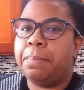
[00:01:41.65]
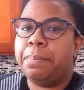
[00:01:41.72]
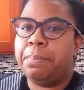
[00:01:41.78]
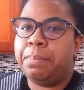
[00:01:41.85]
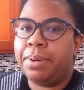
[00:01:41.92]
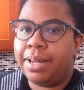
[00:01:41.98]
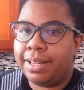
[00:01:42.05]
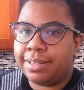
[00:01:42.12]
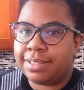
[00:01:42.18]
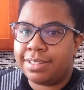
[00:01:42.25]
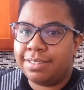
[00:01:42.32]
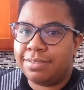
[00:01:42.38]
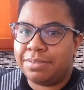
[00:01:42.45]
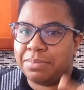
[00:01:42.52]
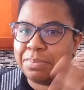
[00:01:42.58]
but
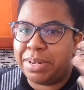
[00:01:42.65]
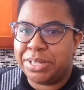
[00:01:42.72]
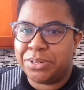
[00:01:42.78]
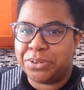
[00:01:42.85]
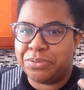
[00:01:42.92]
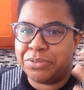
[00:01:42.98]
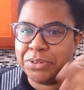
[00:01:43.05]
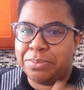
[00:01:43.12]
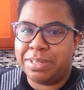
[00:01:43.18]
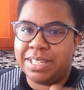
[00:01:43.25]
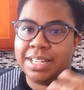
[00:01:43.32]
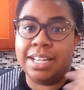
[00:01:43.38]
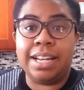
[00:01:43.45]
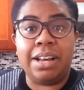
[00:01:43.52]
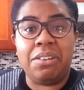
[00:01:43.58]
my dorm room didn't
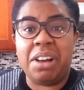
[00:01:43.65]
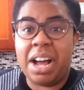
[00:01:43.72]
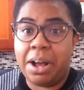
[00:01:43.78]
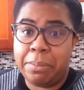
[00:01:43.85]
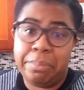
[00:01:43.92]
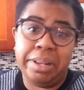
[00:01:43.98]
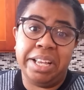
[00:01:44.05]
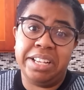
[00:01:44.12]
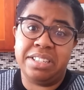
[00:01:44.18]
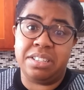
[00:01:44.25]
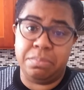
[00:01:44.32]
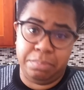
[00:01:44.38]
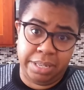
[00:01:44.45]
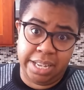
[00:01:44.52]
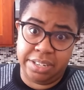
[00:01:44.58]
allow hot plates and
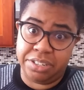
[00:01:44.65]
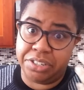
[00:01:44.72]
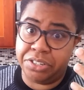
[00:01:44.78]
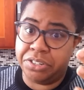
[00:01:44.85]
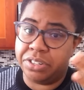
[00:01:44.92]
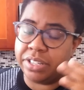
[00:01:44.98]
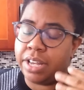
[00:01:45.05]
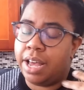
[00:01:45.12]
blenders,